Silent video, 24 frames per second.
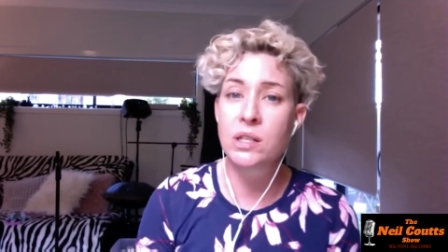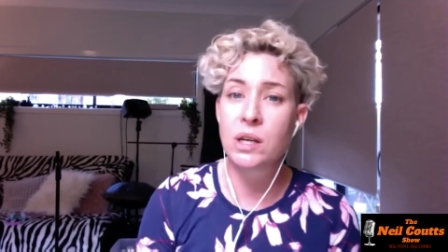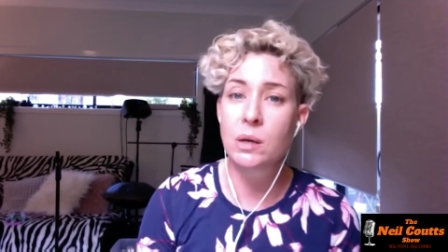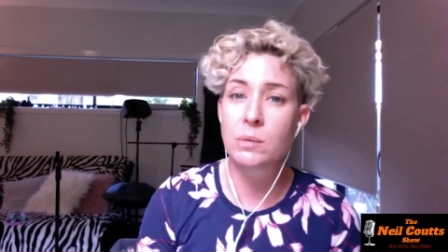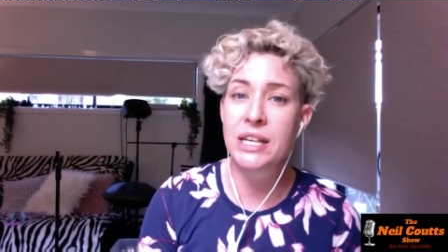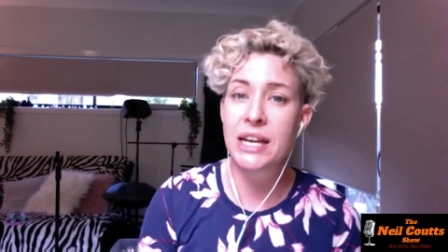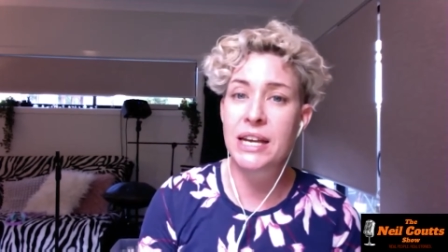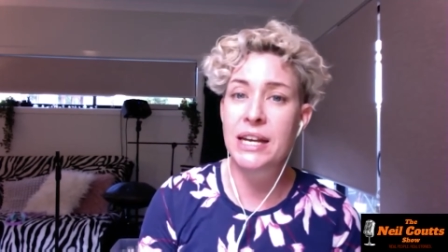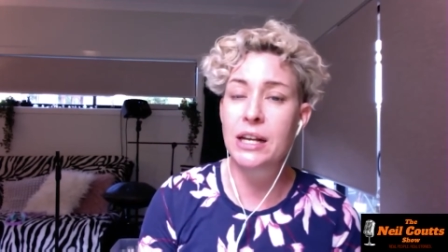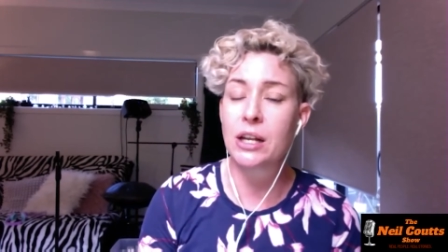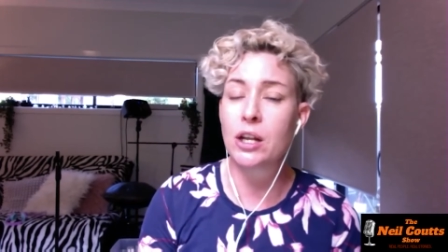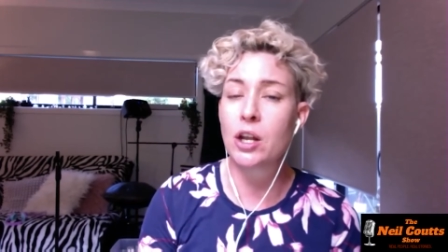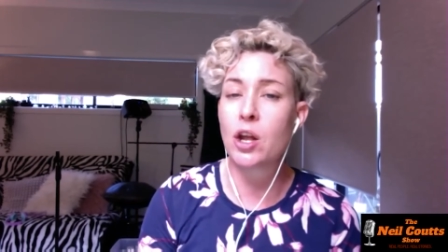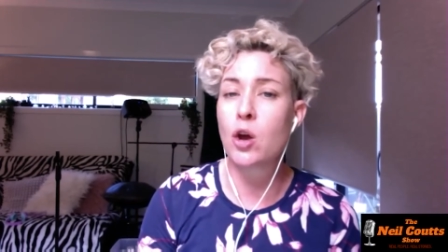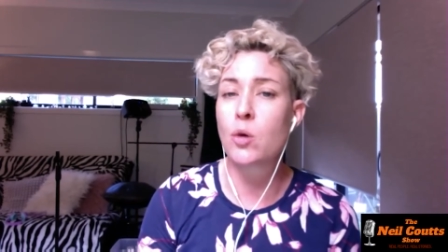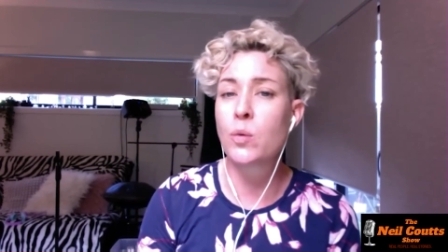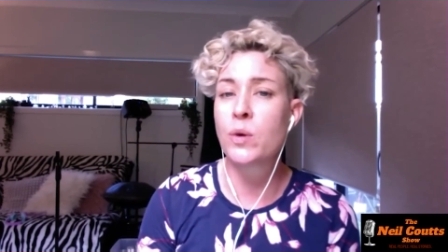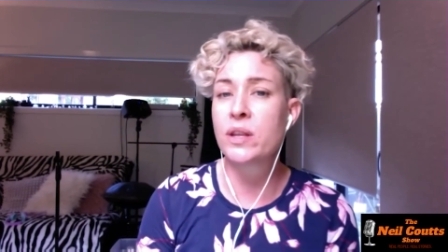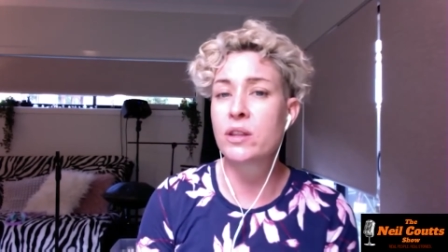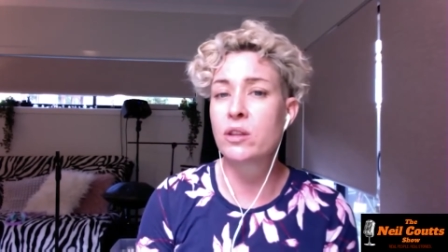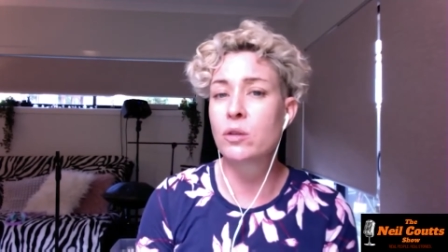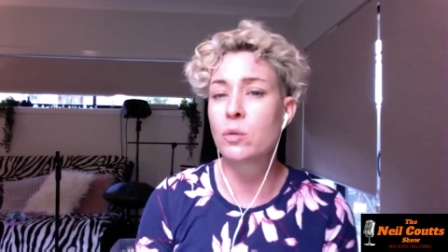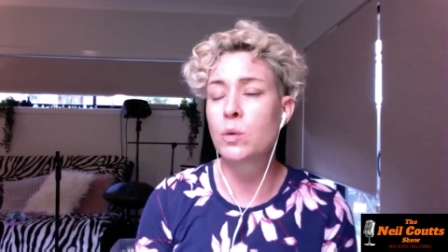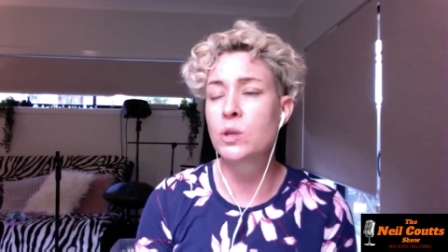I was getting along
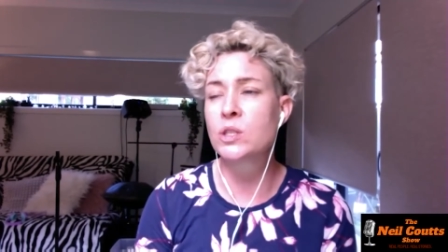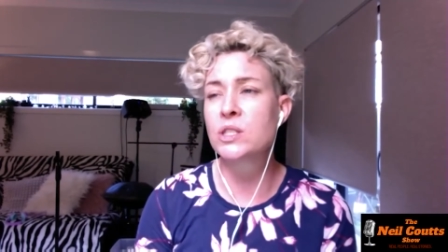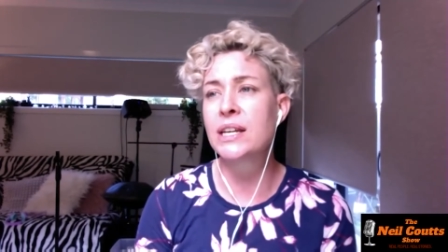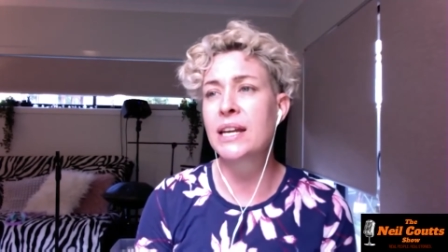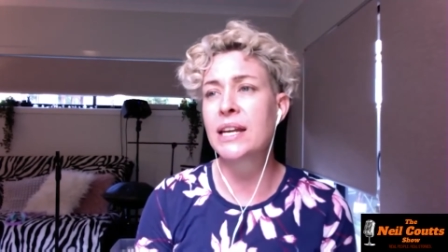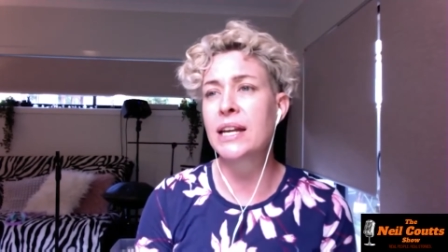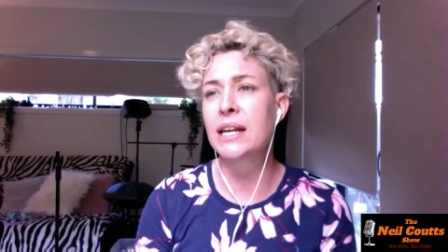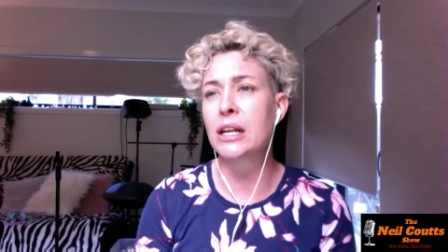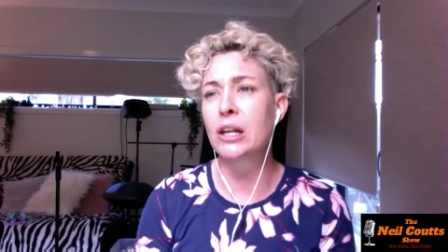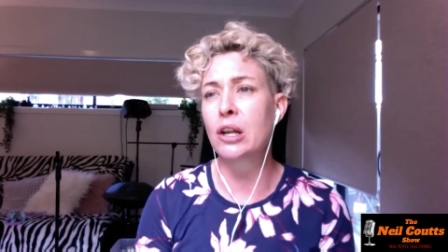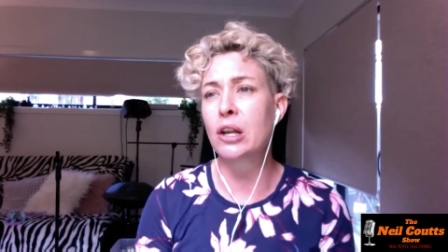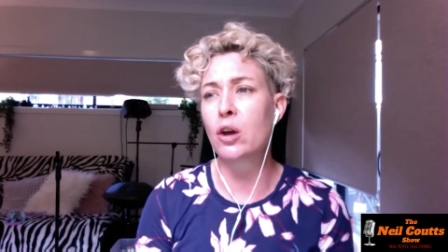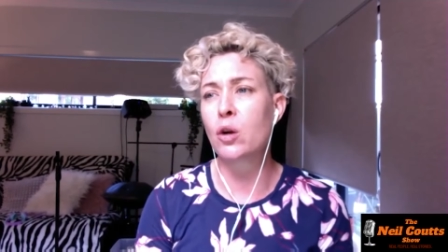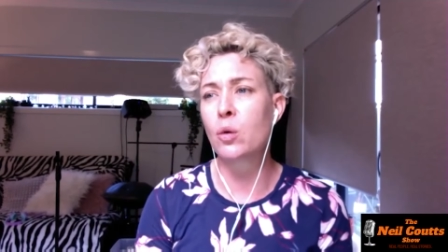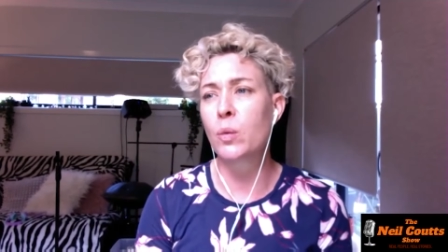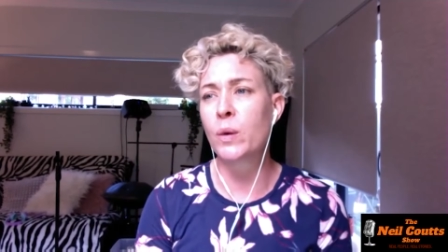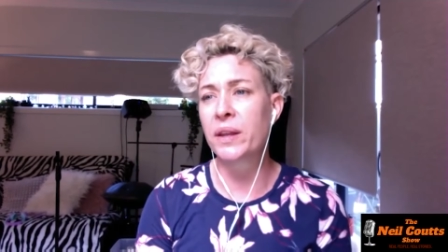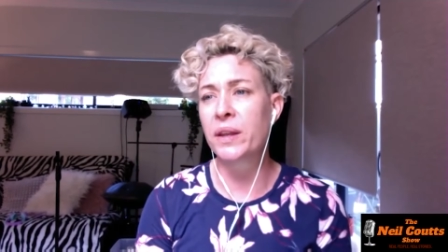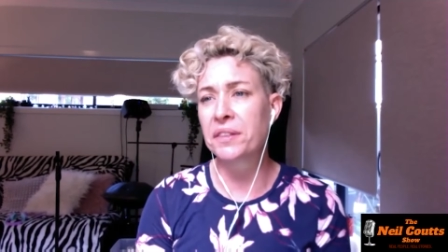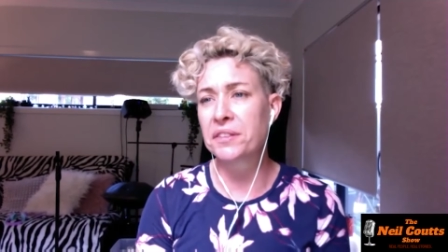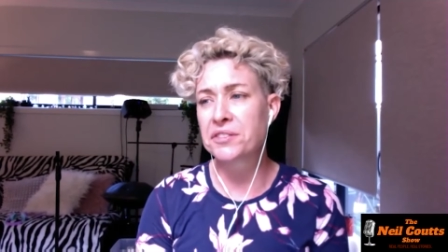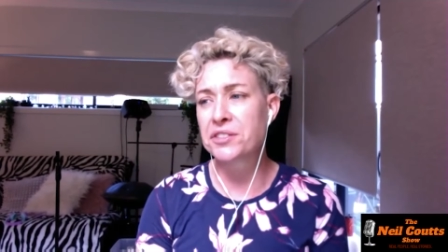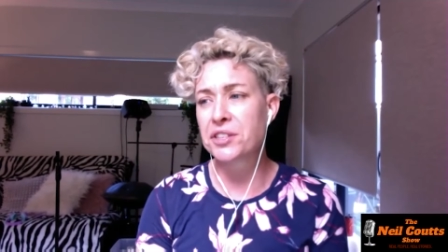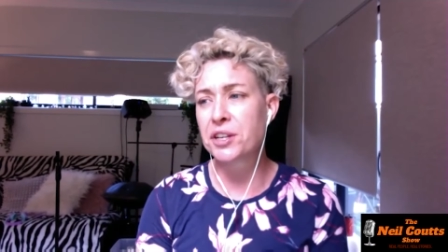with or wasn't getting along
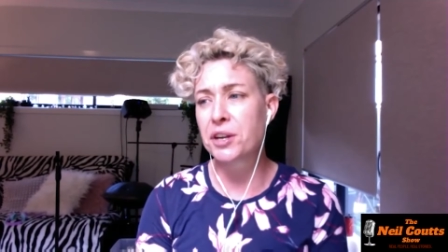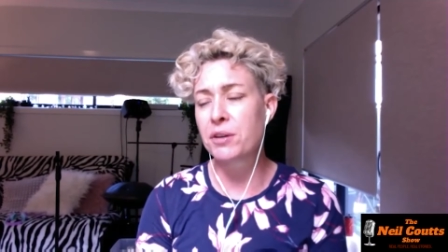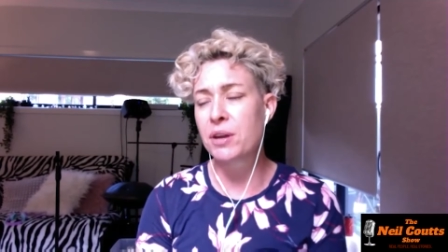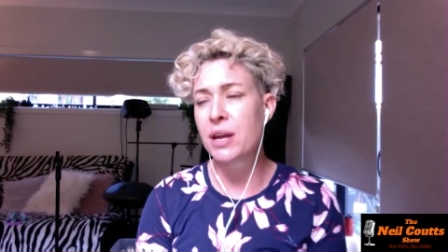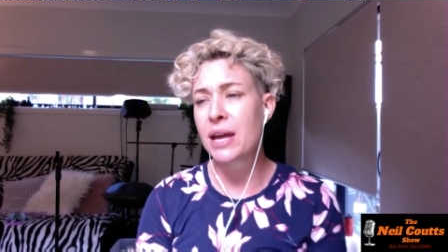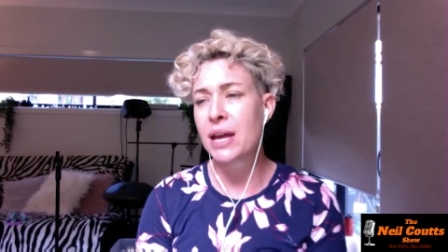with. So